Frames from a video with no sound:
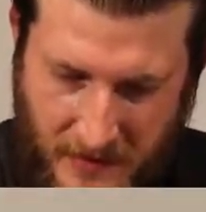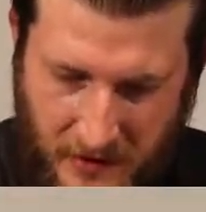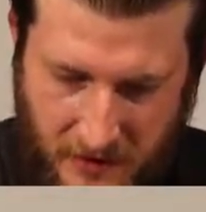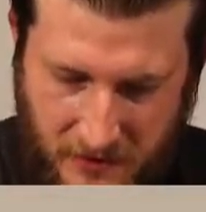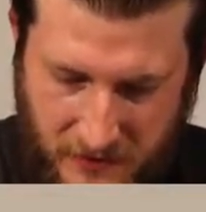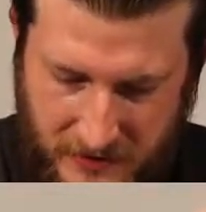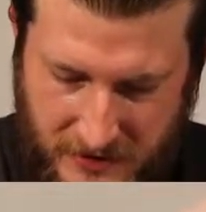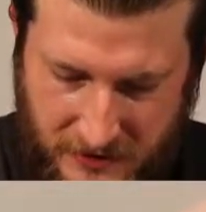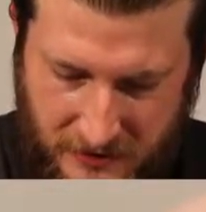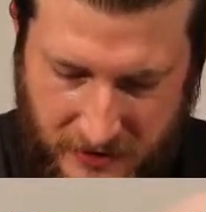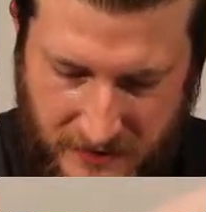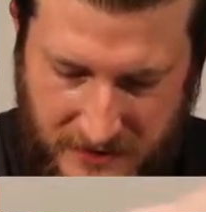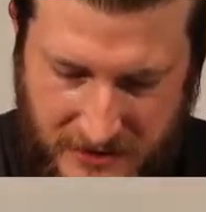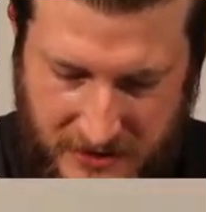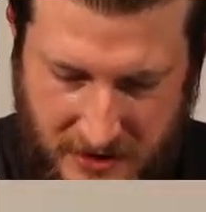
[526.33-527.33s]
Going with the
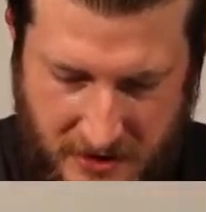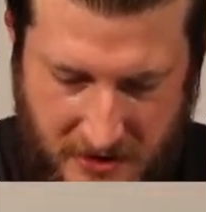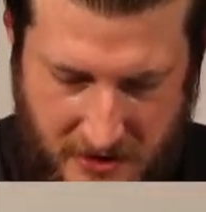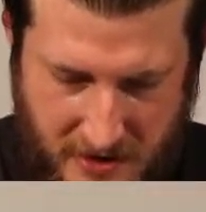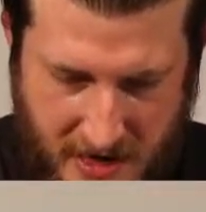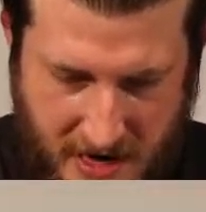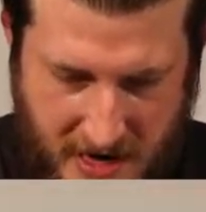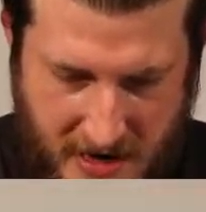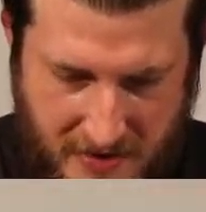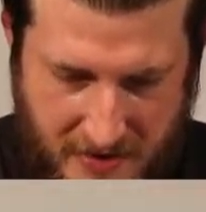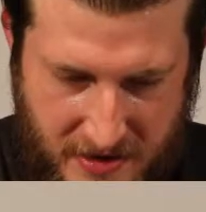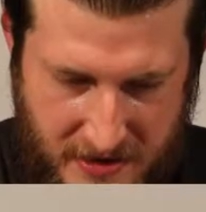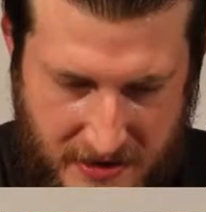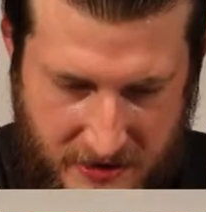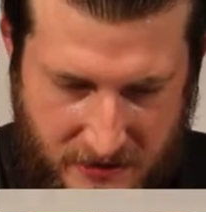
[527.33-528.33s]
Grimmsnarl on
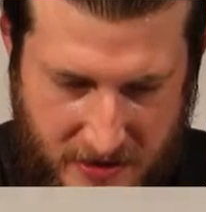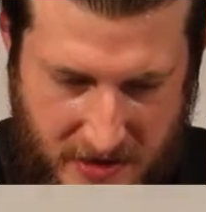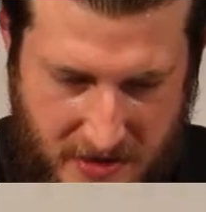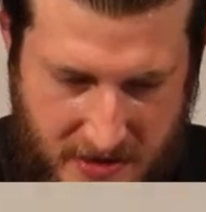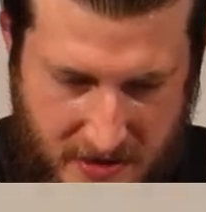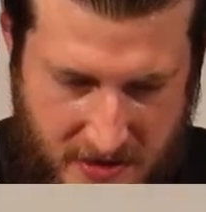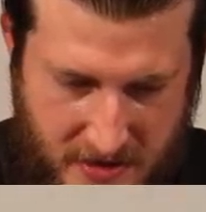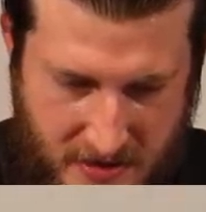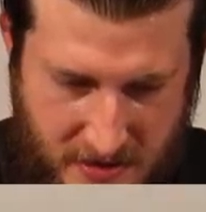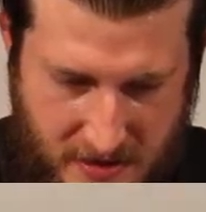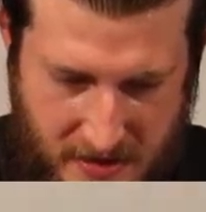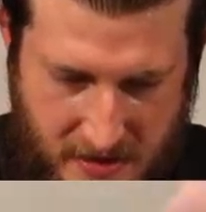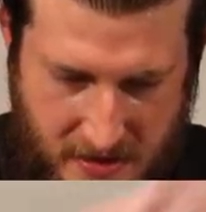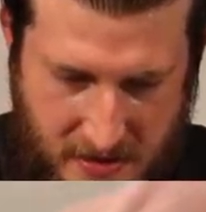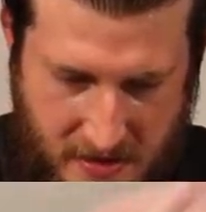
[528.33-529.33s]
this one.
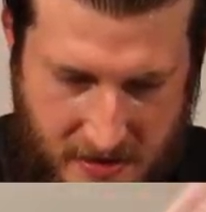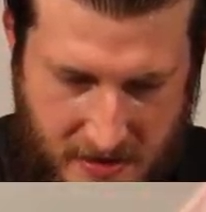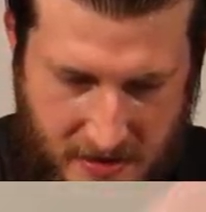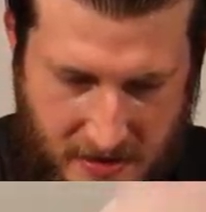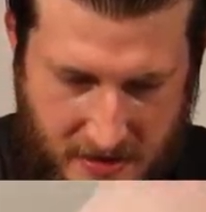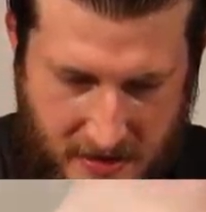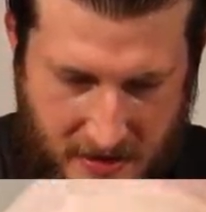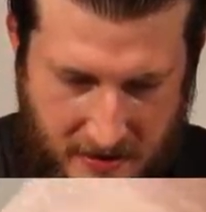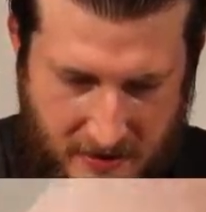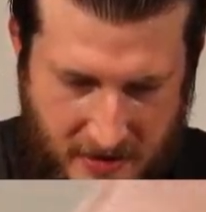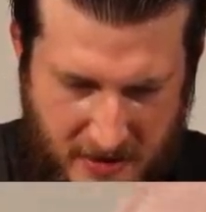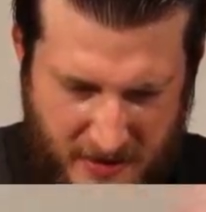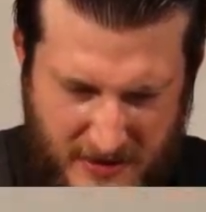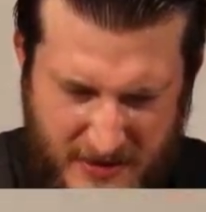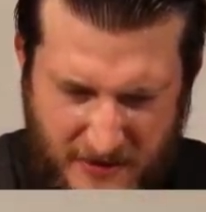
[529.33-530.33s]

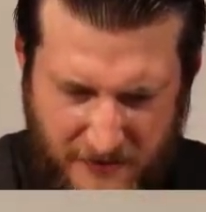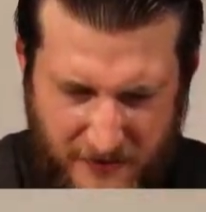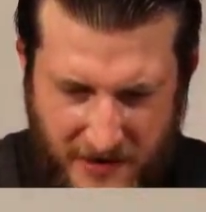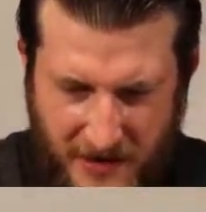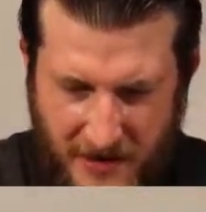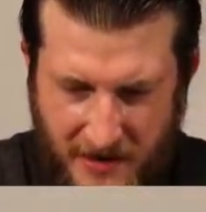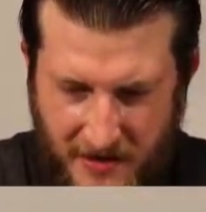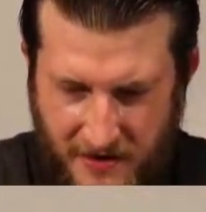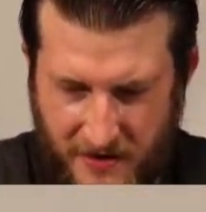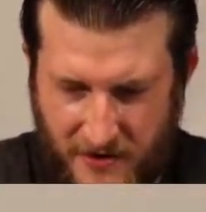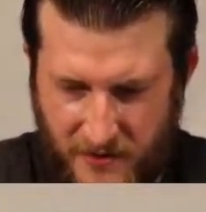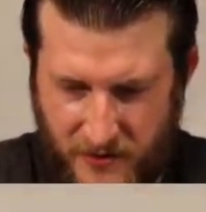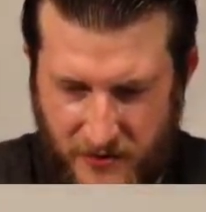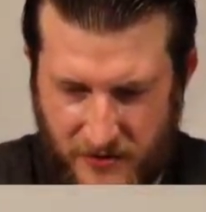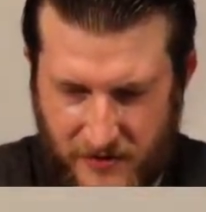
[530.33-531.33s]
Alright, let's see if we can get
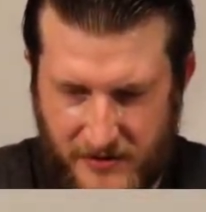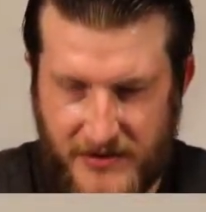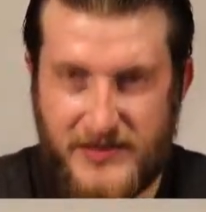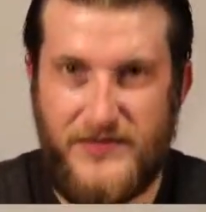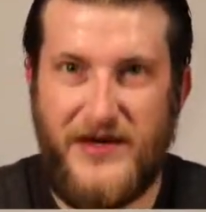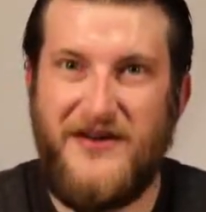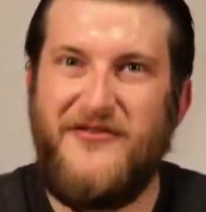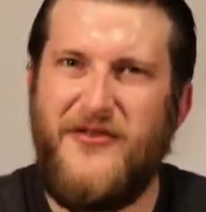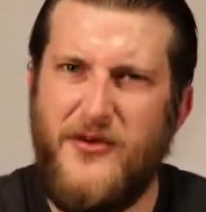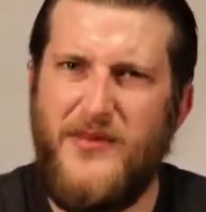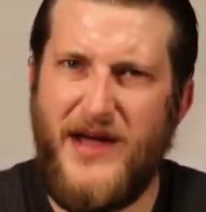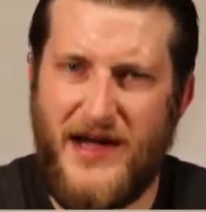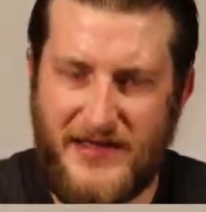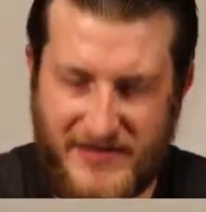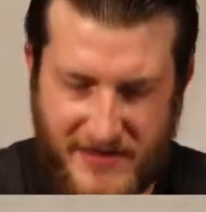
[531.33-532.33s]
another pull. It's been a few
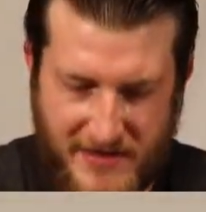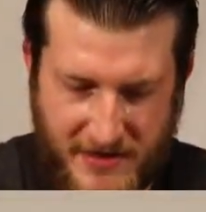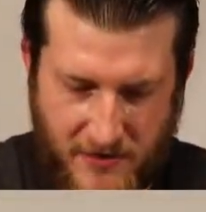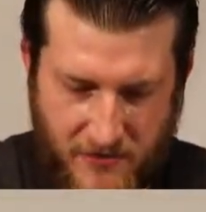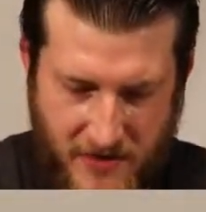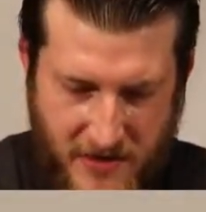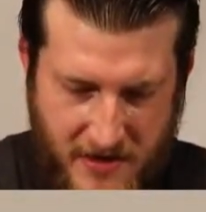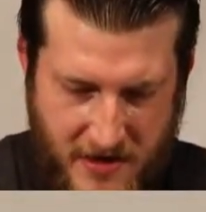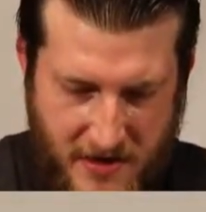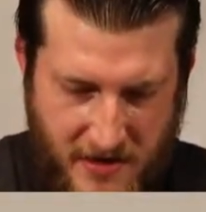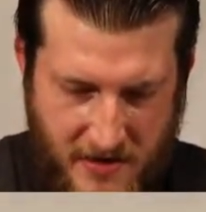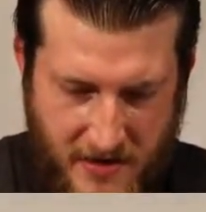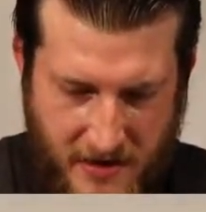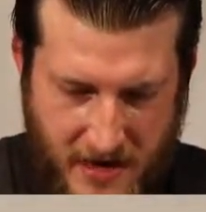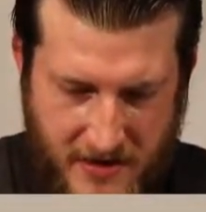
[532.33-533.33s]
packs. I think
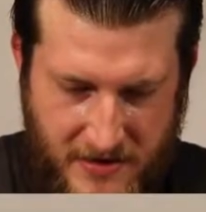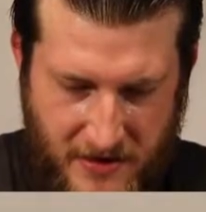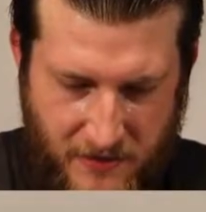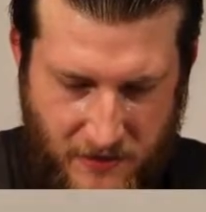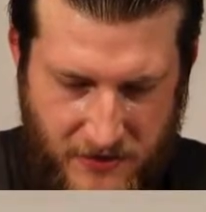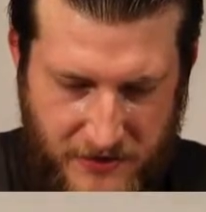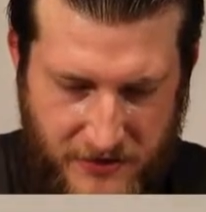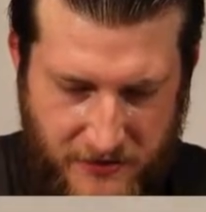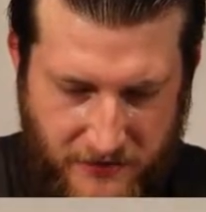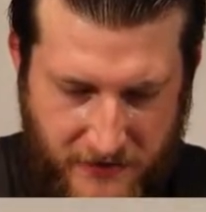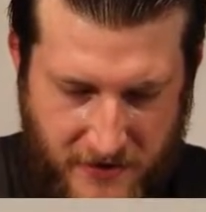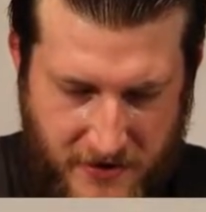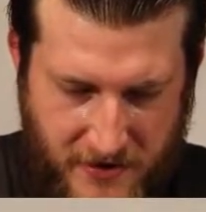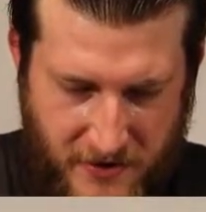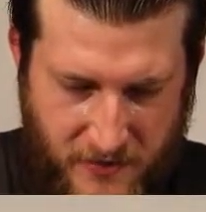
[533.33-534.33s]
we're due for
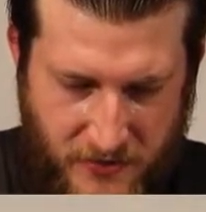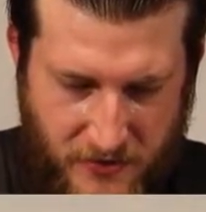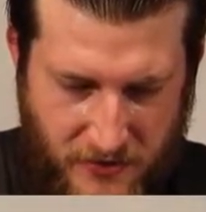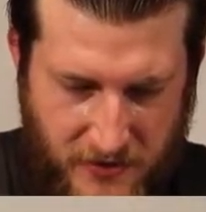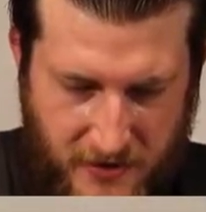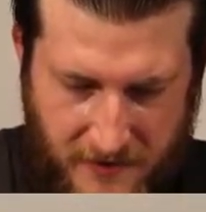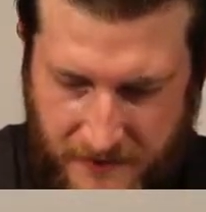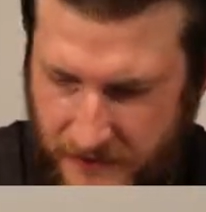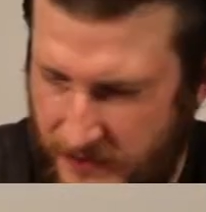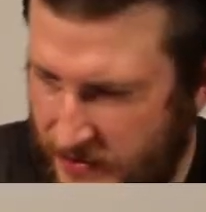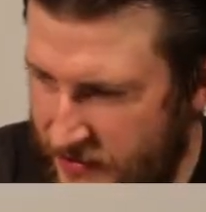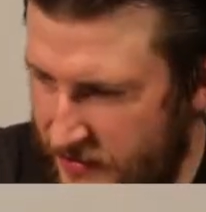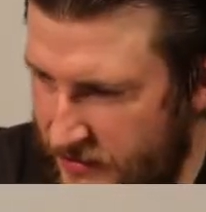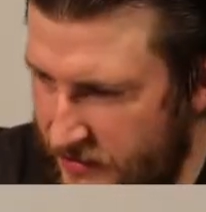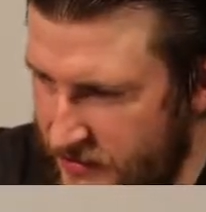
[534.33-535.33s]
another pull here.
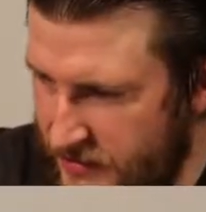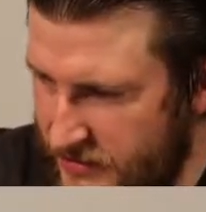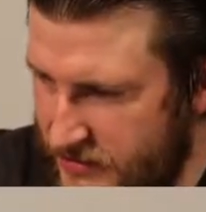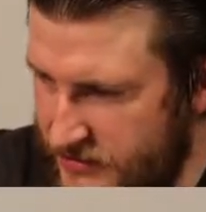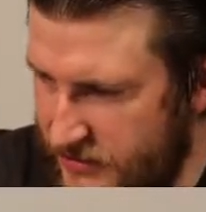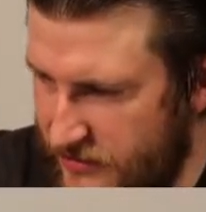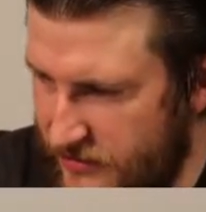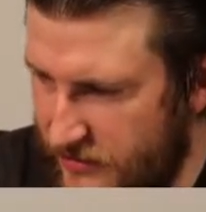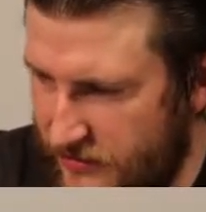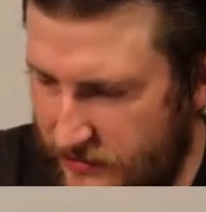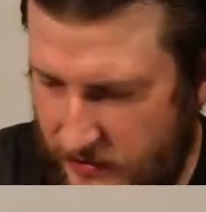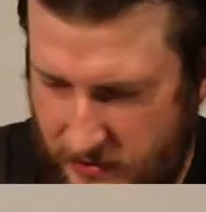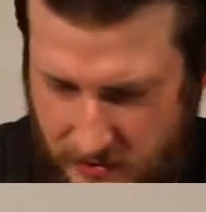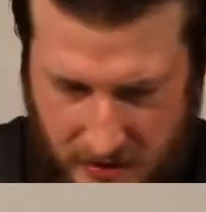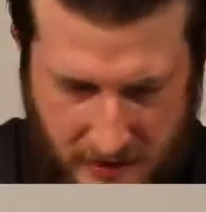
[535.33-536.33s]

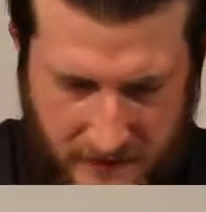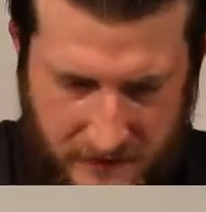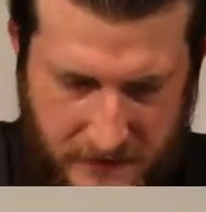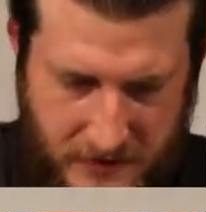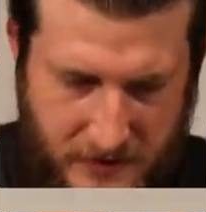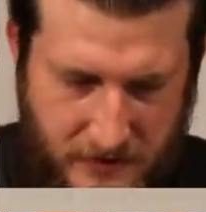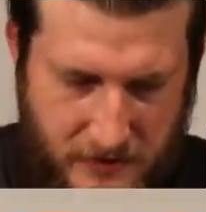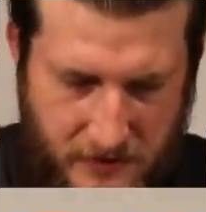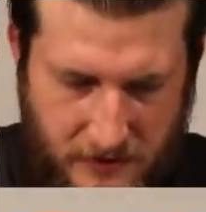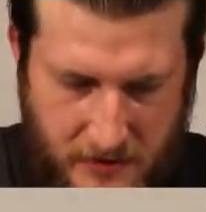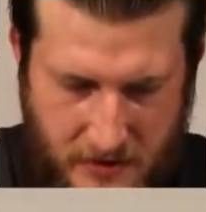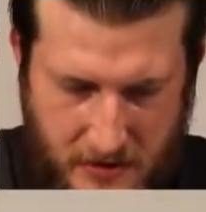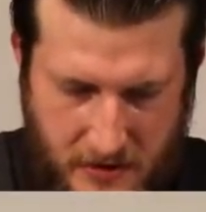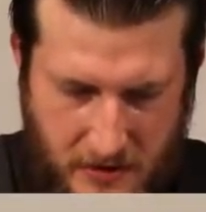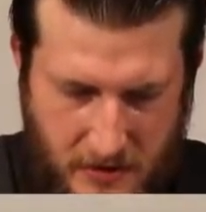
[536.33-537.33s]
So, okay, so
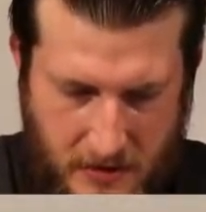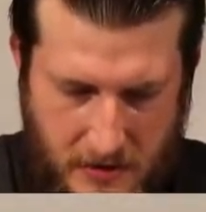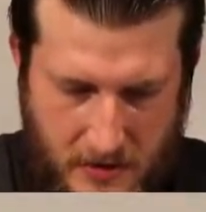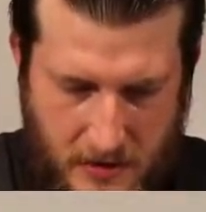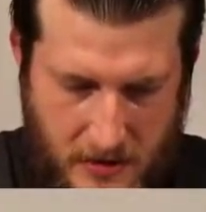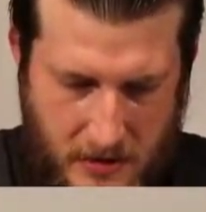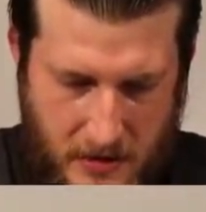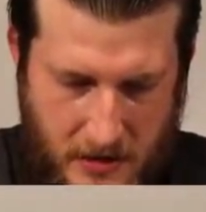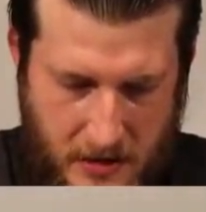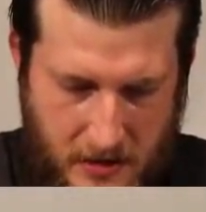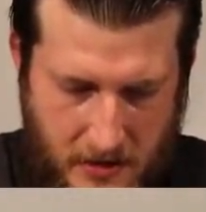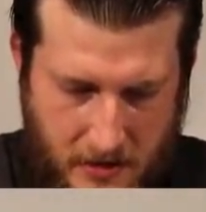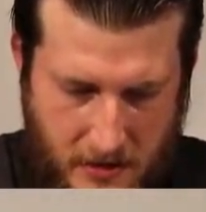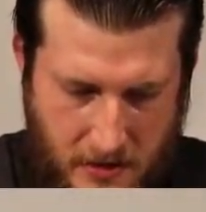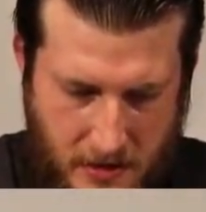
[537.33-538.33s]

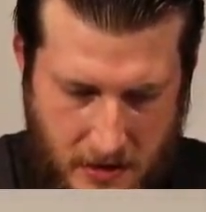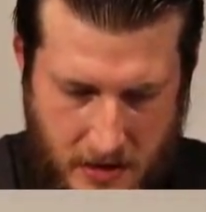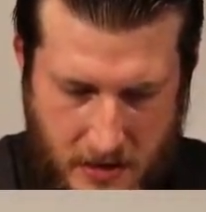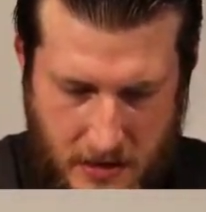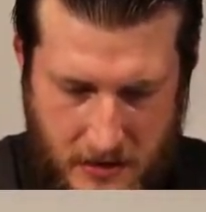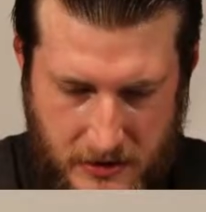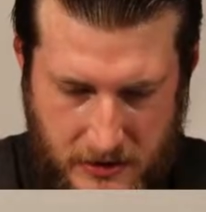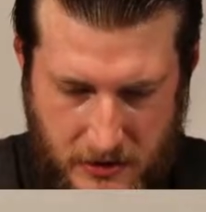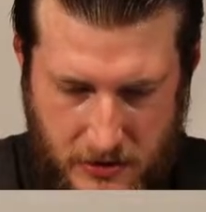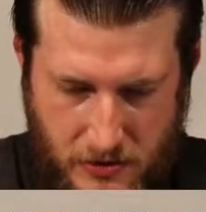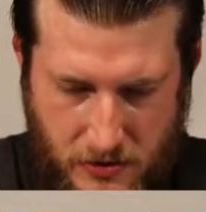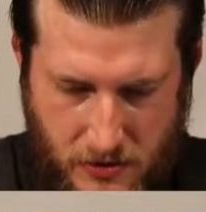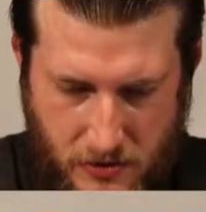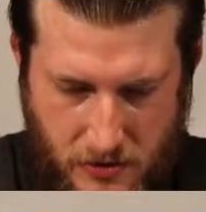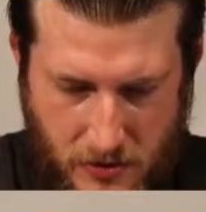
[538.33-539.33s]
here is
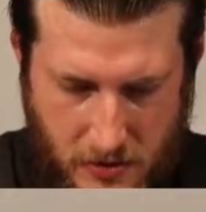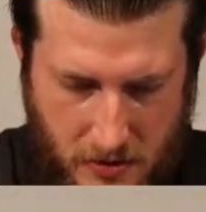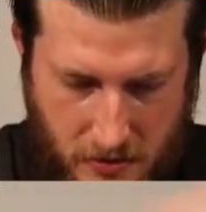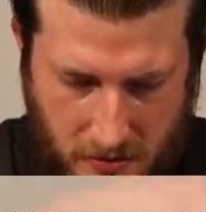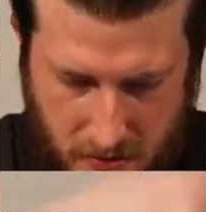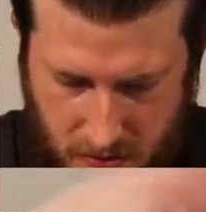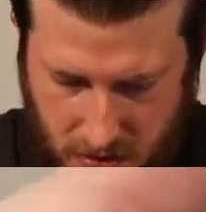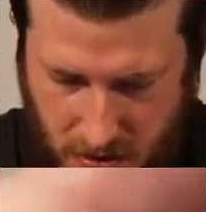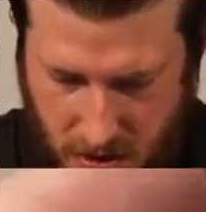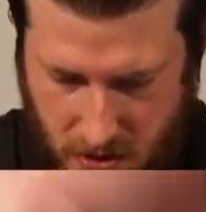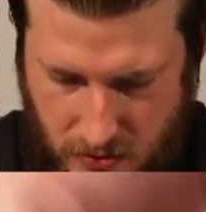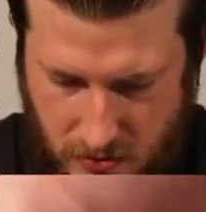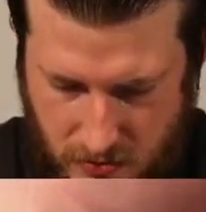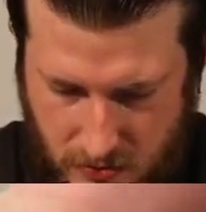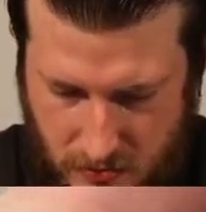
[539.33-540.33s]
your
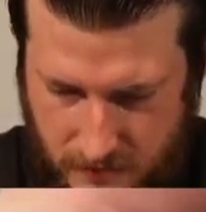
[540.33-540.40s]
code.